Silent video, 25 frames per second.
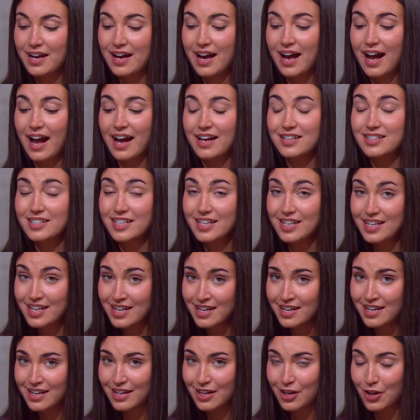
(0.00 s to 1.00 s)
as
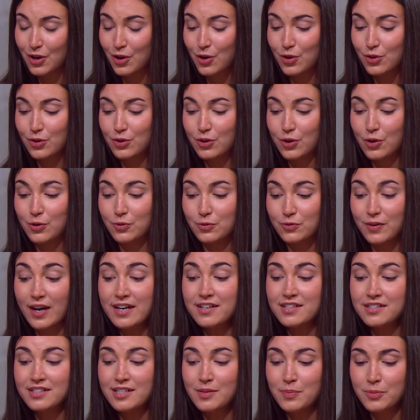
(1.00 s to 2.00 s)
he
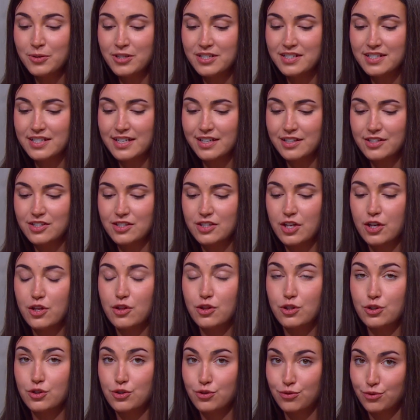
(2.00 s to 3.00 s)
correctly predicts
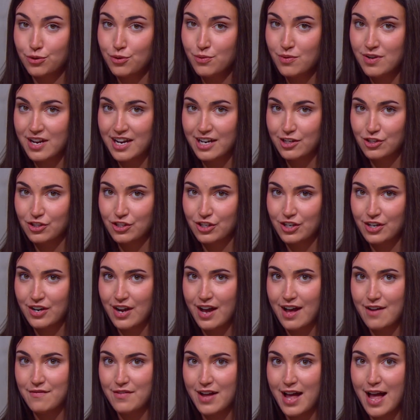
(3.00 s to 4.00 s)
the true nature
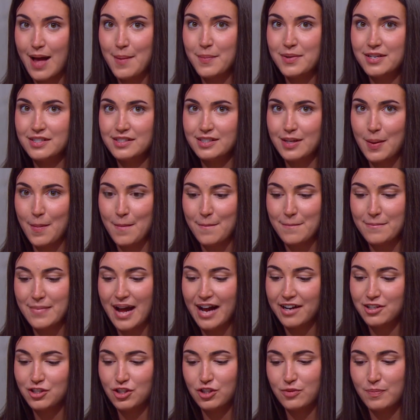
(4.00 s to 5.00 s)
of Emma's
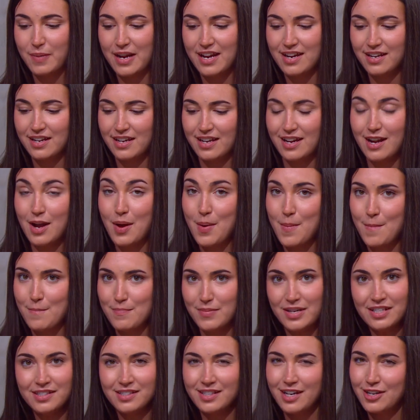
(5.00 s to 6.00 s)
matchmaking
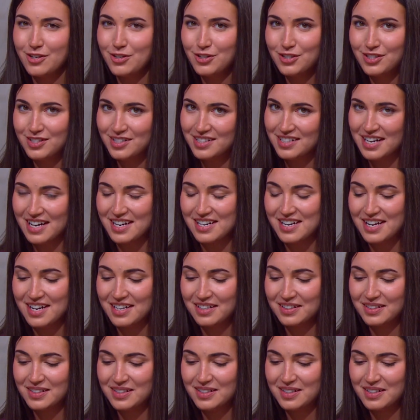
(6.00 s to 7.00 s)

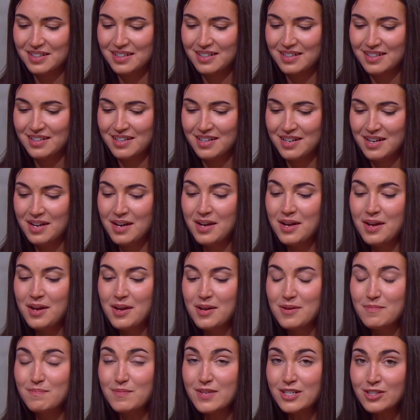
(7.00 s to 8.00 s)
misunderstandings.
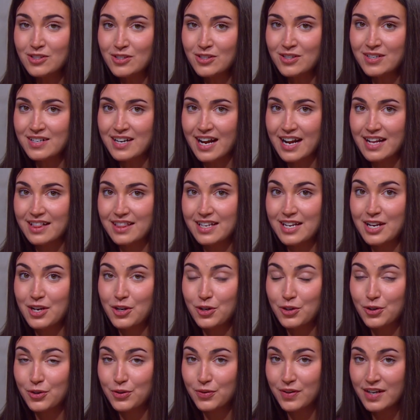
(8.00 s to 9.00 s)
Mr. Knightley
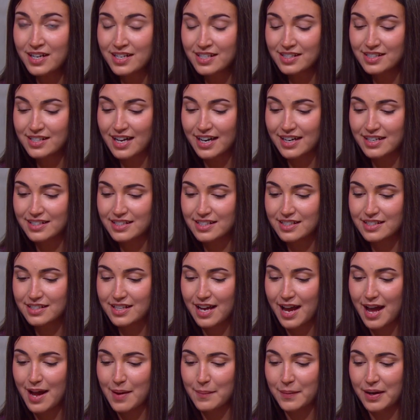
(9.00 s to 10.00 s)
criticizes
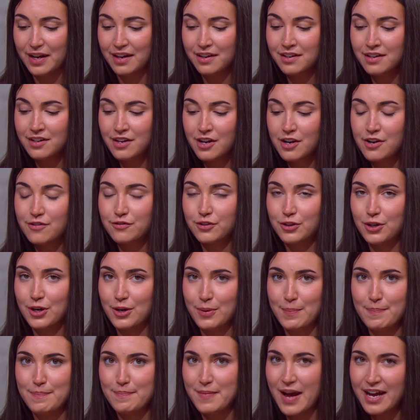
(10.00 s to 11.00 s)
Emma for her
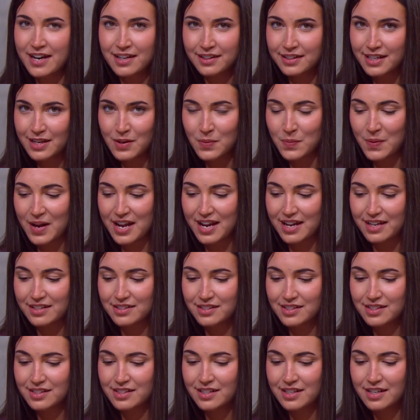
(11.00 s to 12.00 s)
meddling
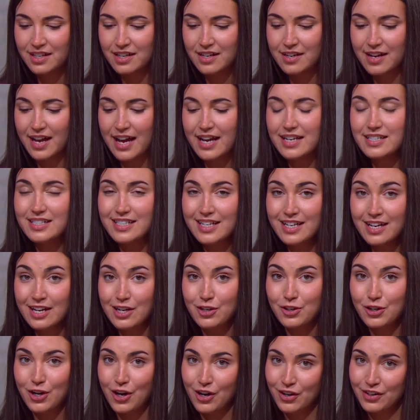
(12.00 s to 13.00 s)
ways, and he
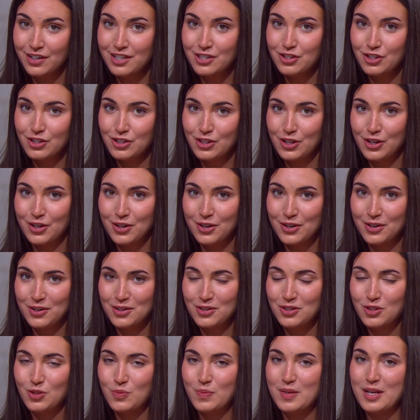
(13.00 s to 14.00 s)
encourages her
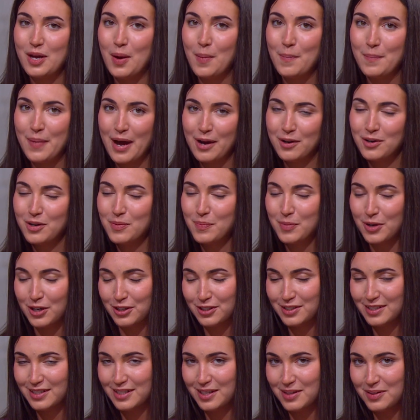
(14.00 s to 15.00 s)
to be a better
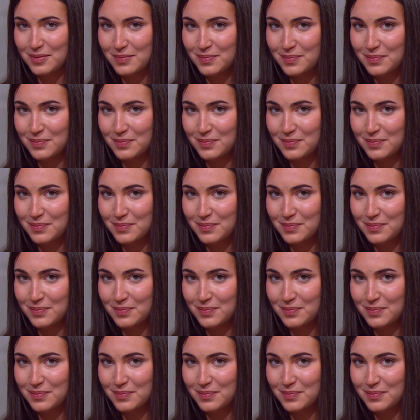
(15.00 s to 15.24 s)
person.